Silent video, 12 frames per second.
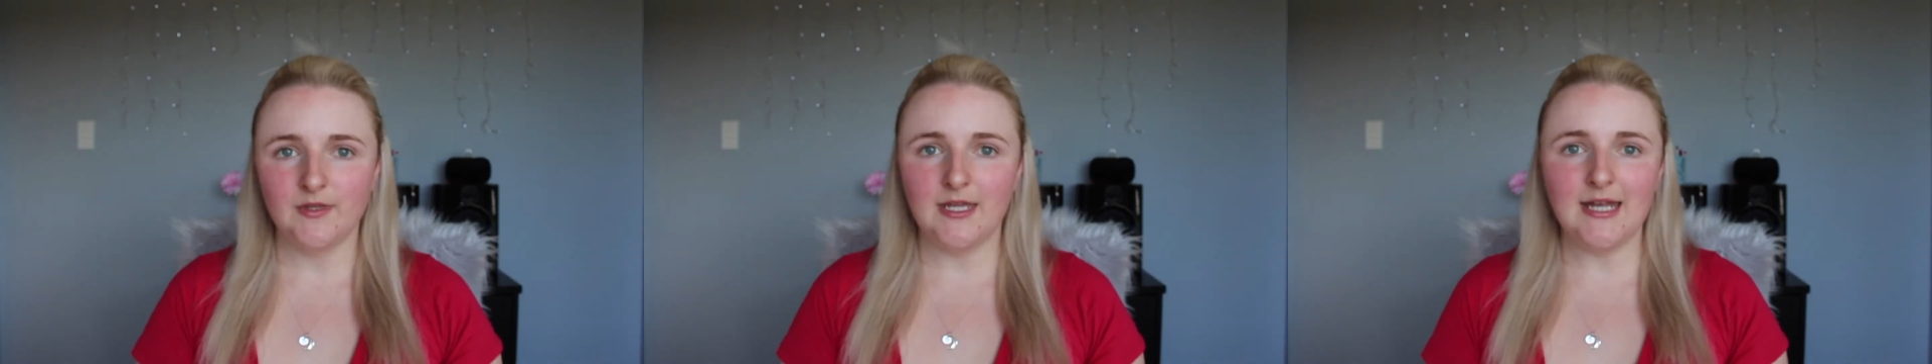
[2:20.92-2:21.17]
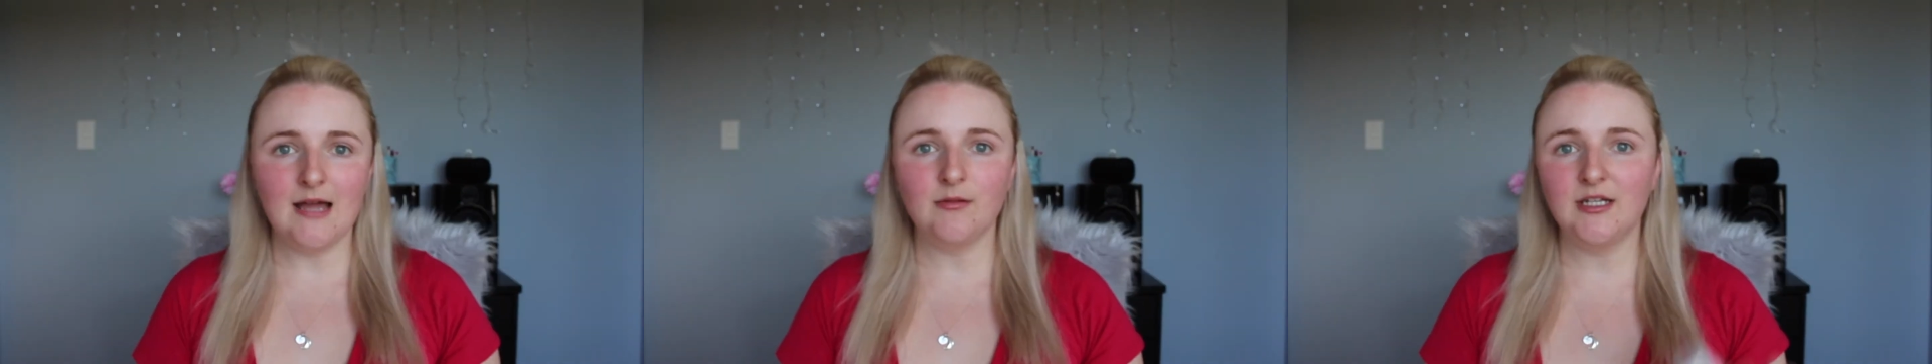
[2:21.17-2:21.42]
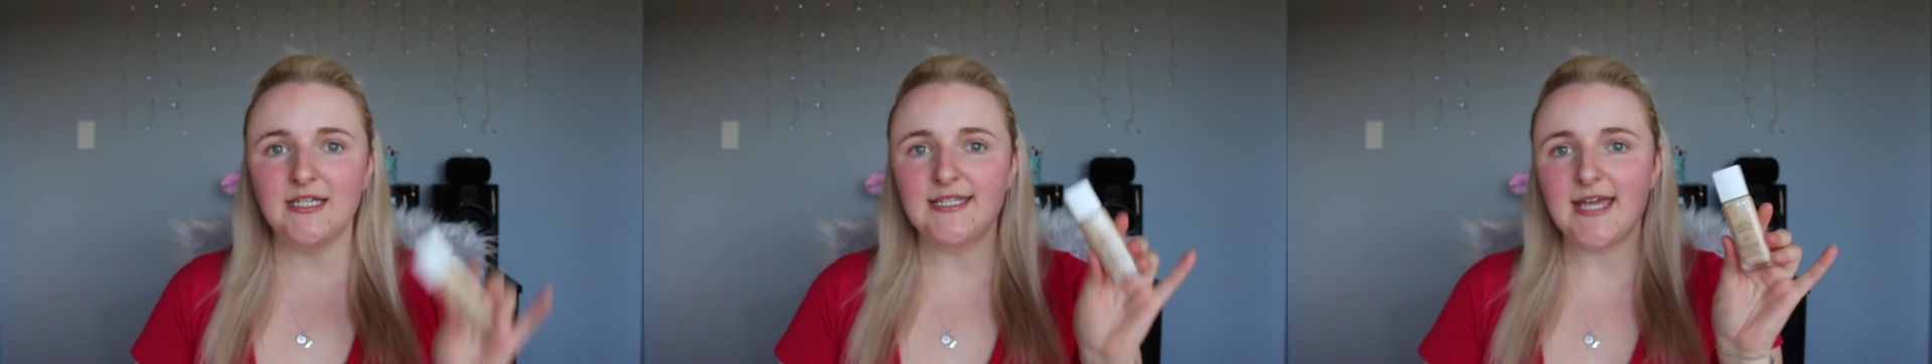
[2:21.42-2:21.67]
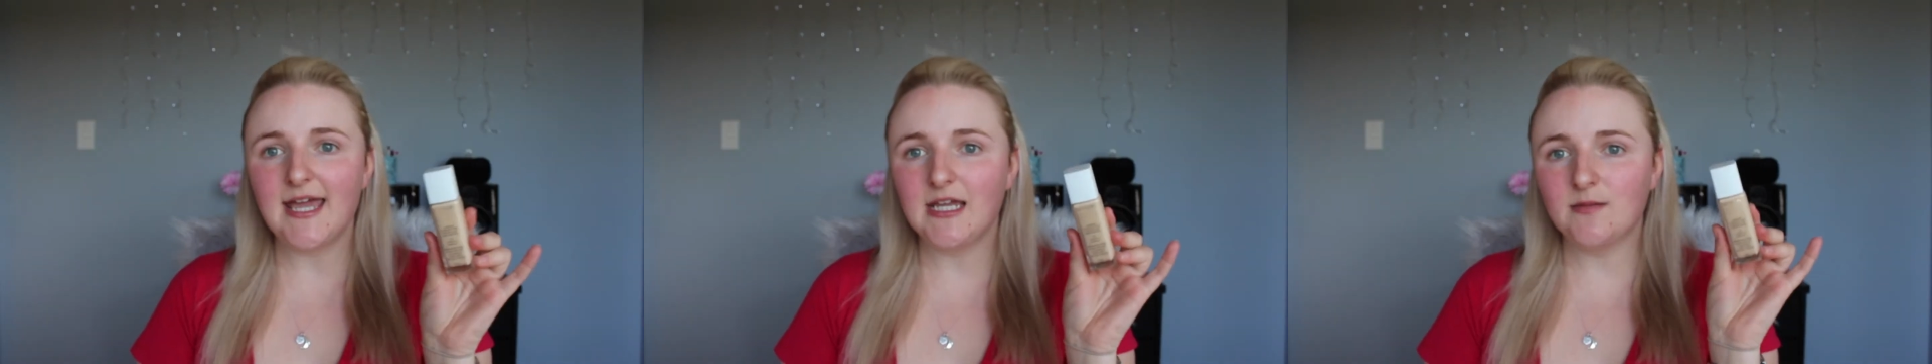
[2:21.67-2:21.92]
And now I'm going to
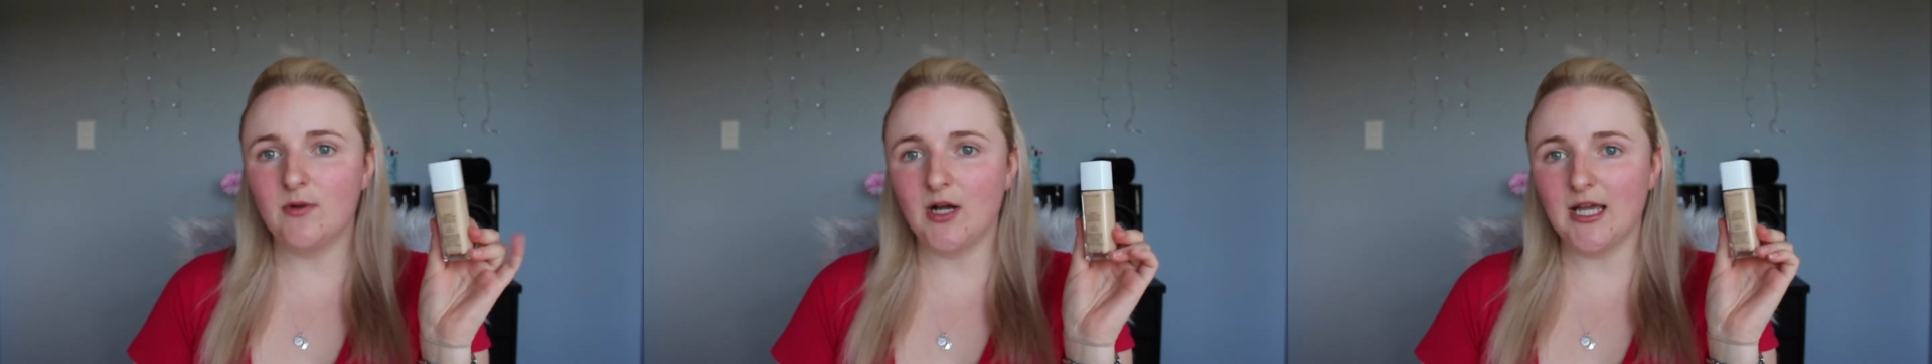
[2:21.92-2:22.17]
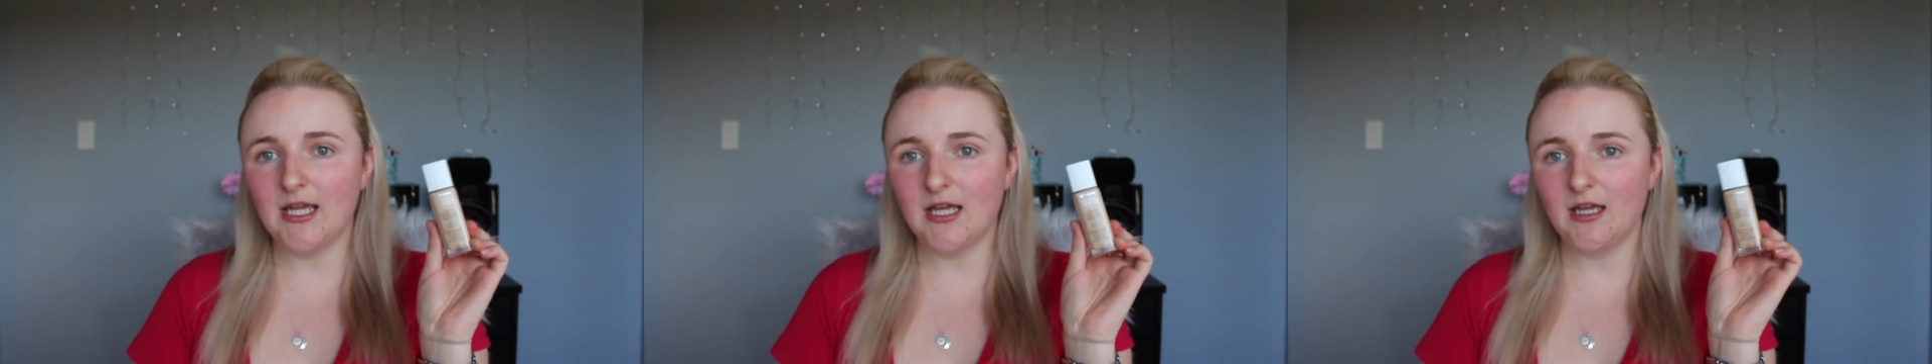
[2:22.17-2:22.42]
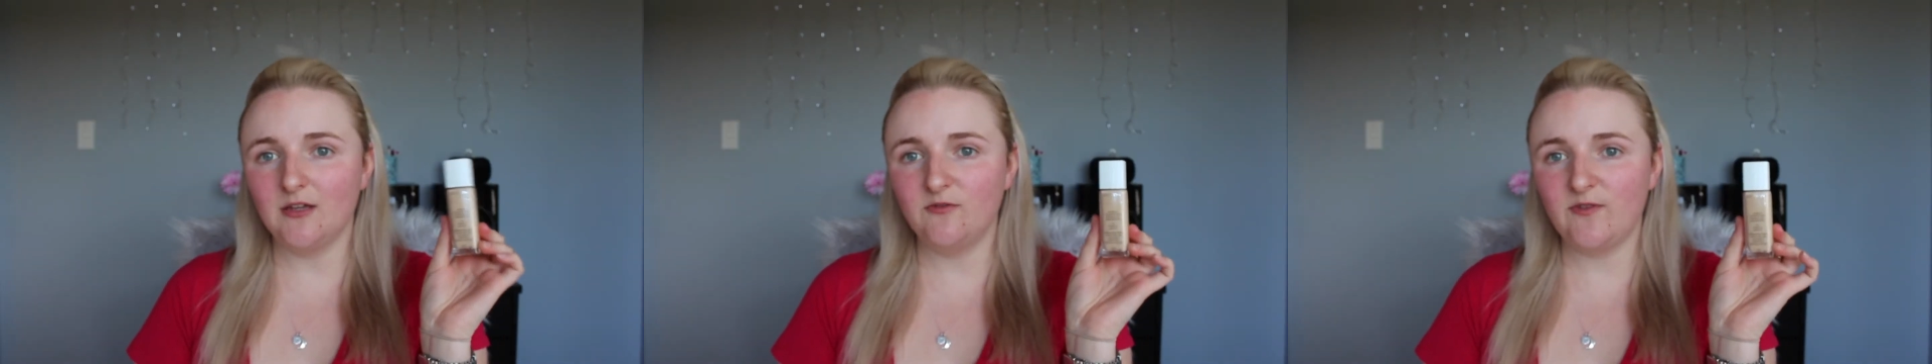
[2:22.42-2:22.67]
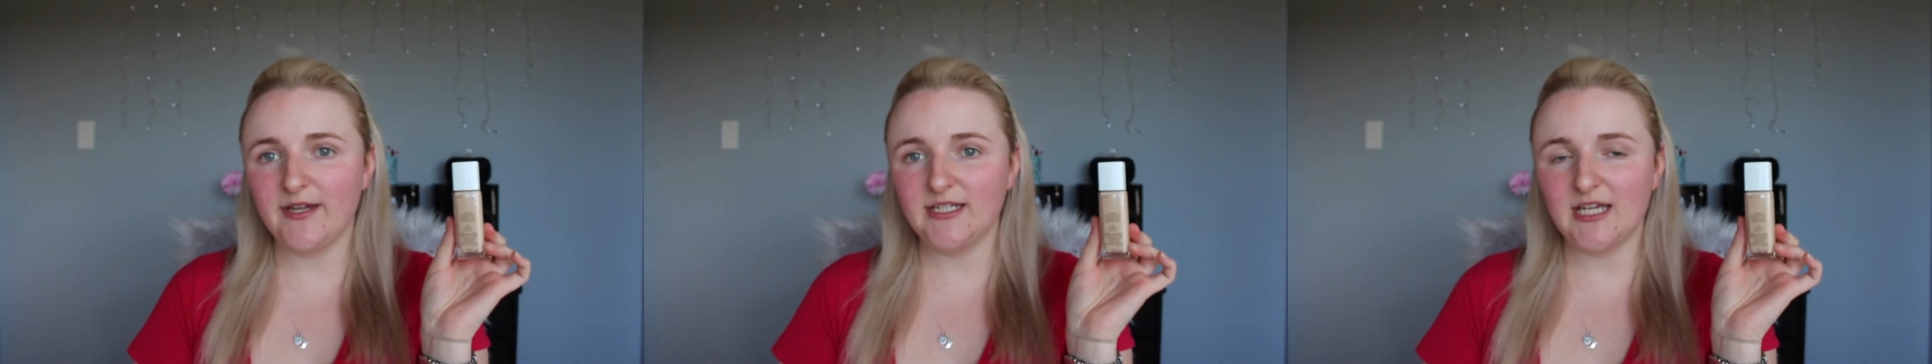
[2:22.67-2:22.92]
take my
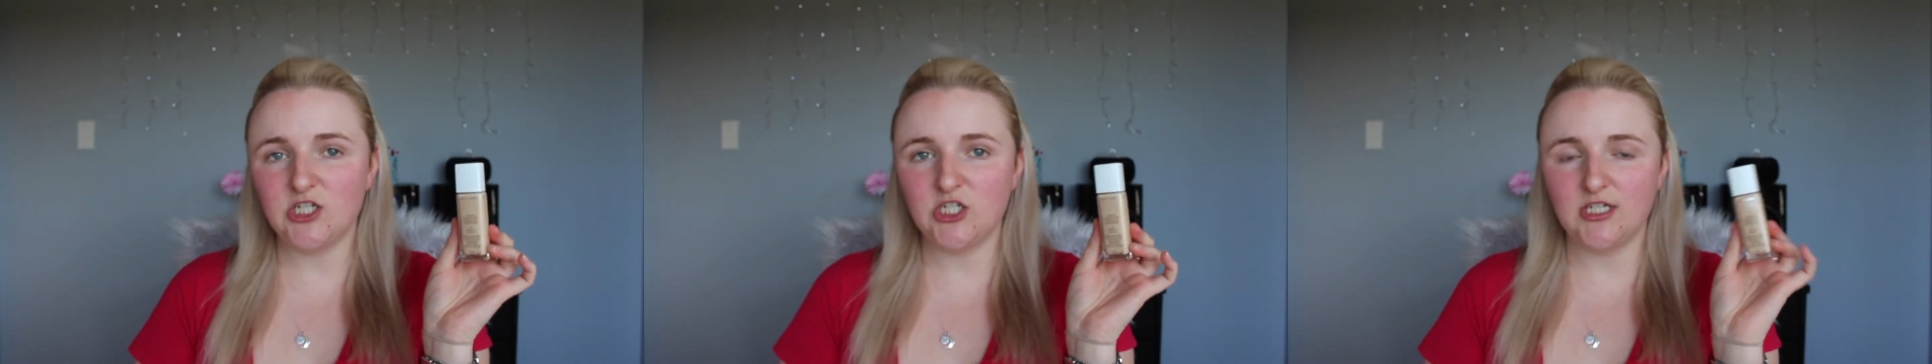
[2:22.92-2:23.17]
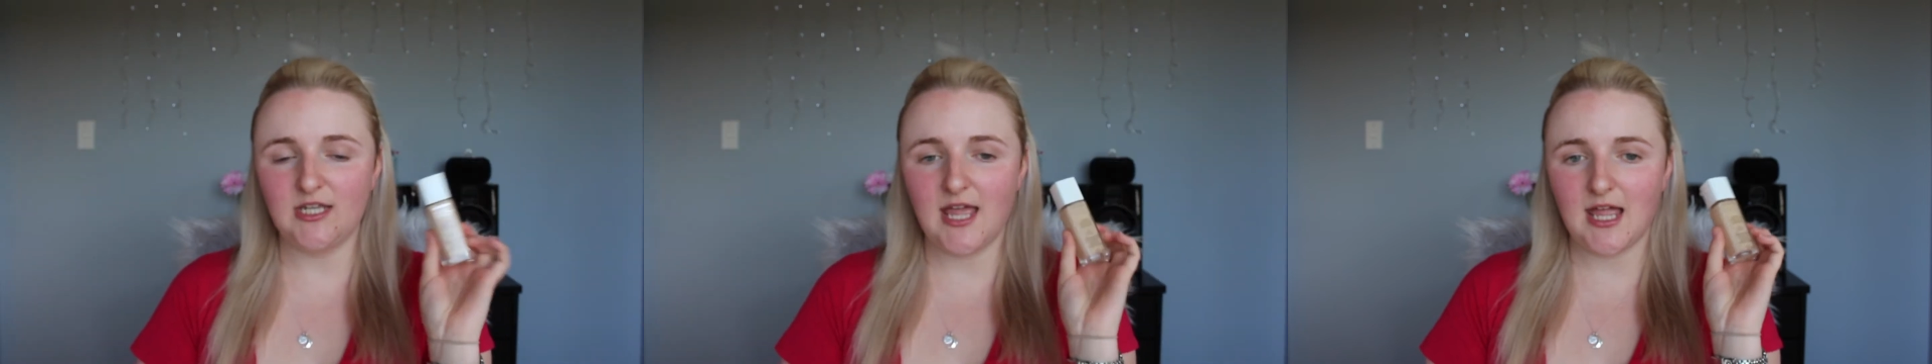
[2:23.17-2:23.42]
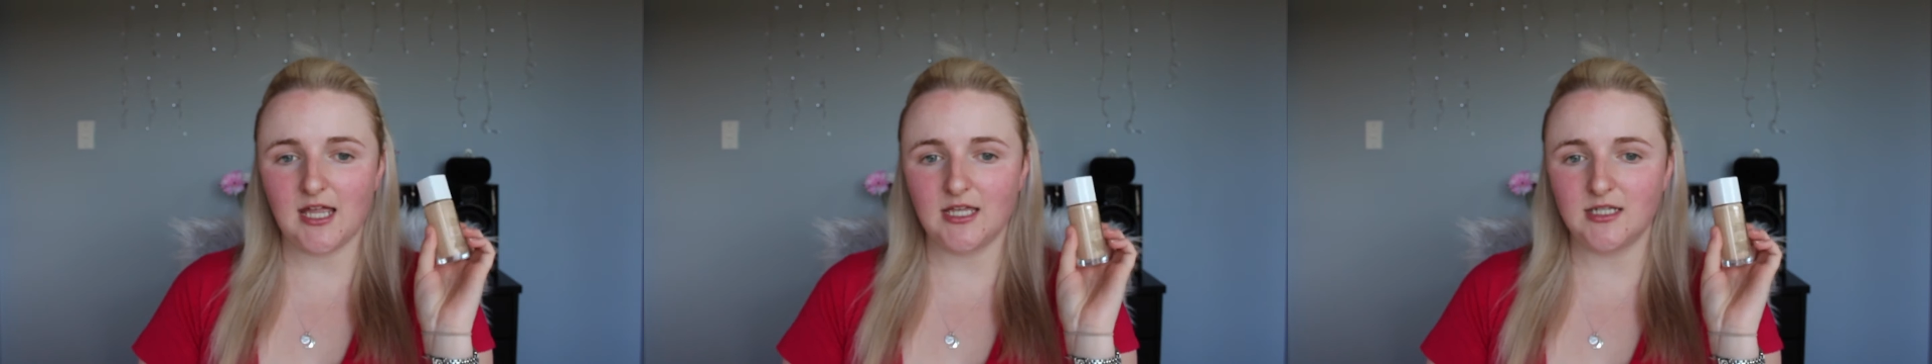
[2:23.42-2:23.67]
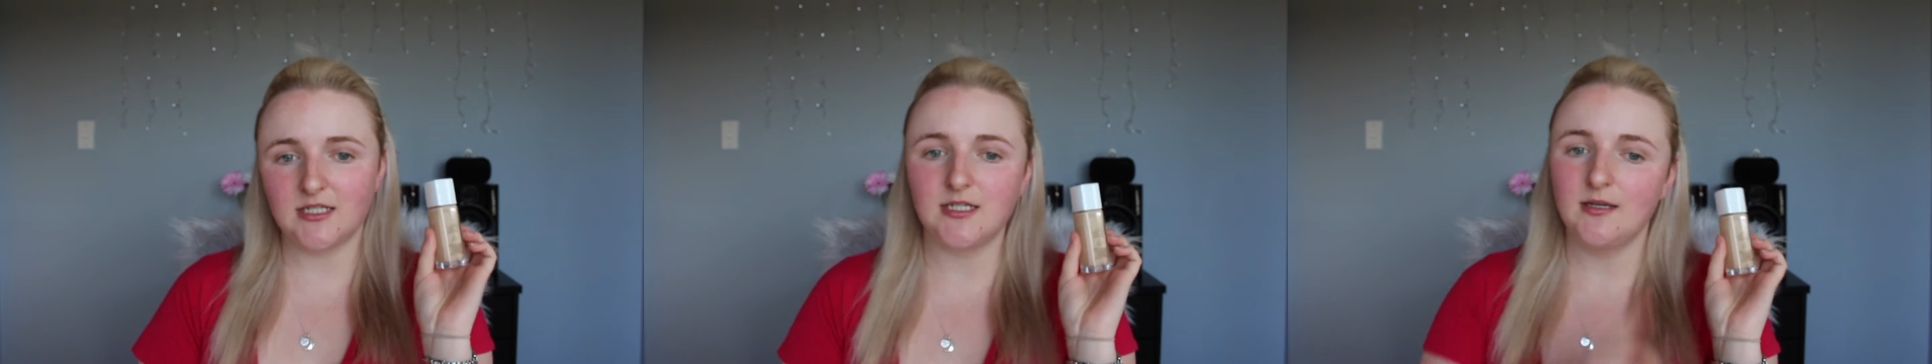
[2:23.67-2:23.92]
foundation
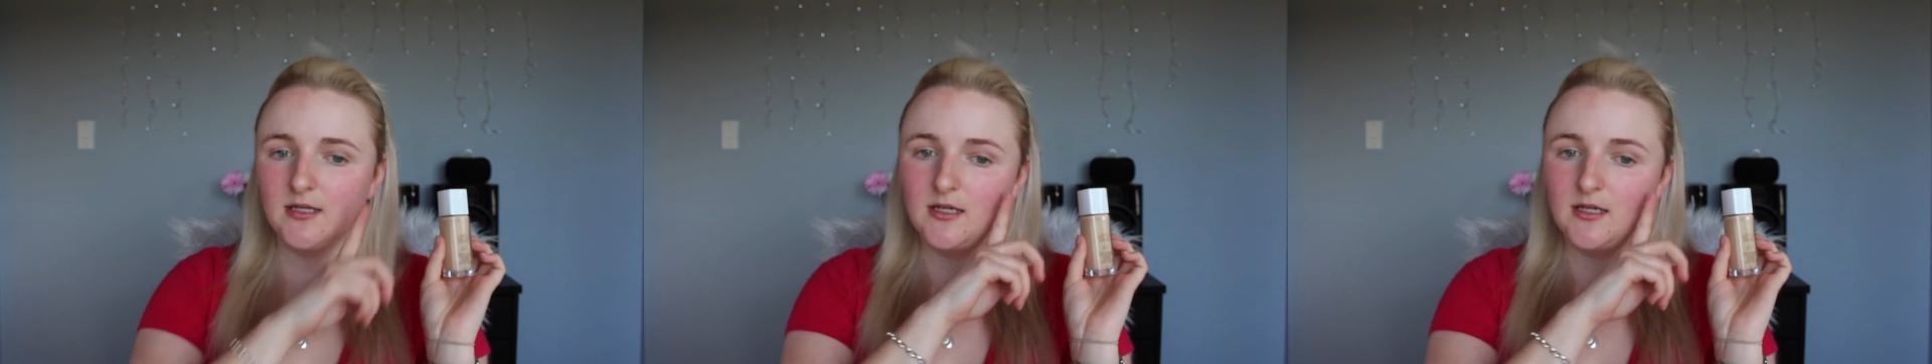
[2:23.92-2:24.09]
and